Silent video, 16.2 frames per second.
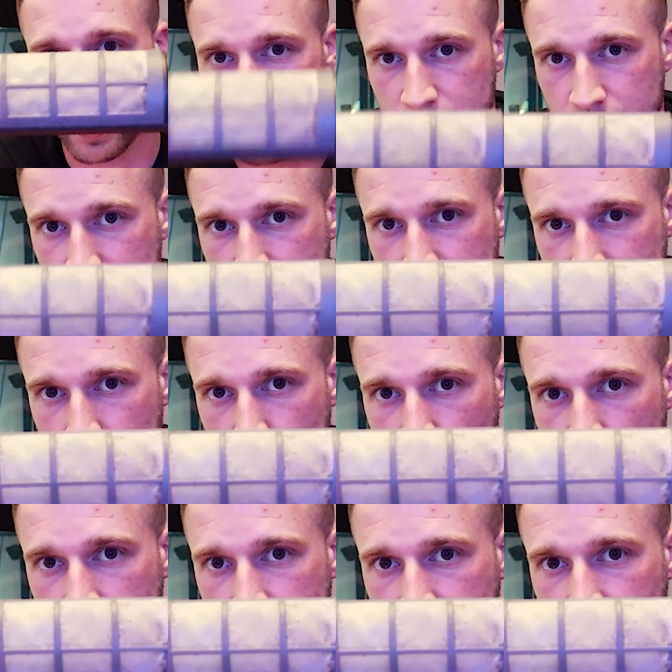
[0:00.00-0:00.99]
this is the
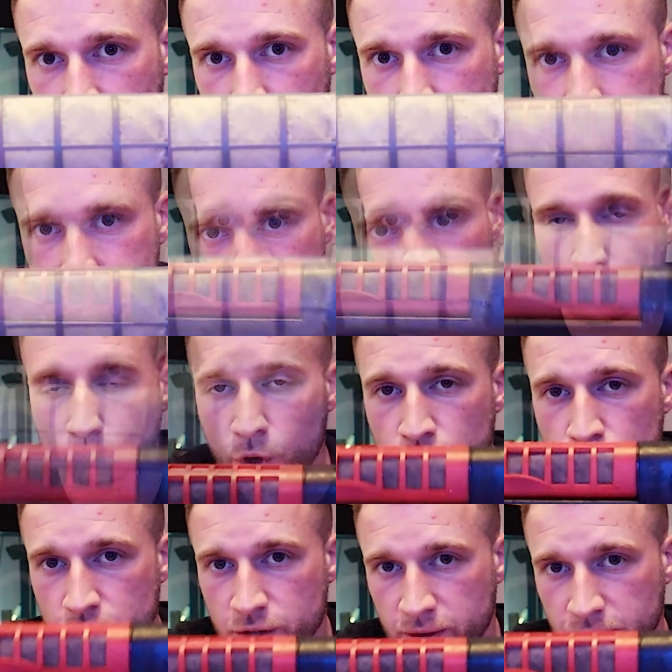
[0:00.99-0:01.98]
one for you. So on
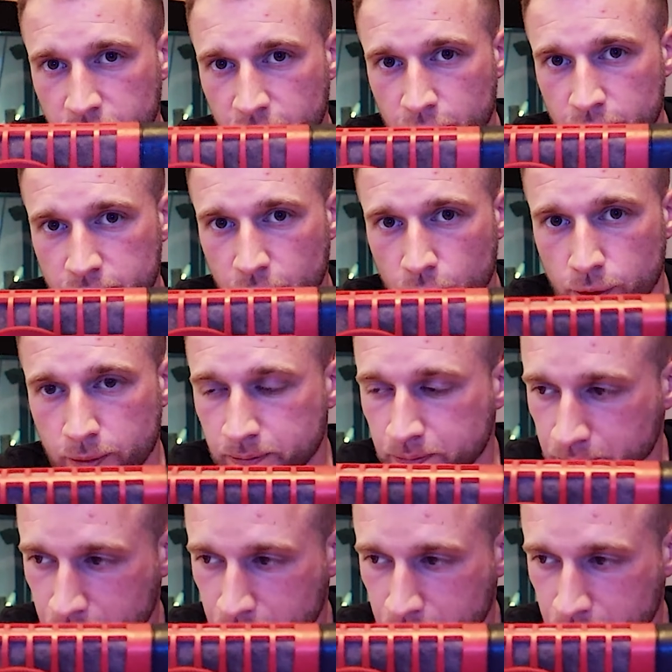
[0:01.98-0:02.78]
to the Fluval.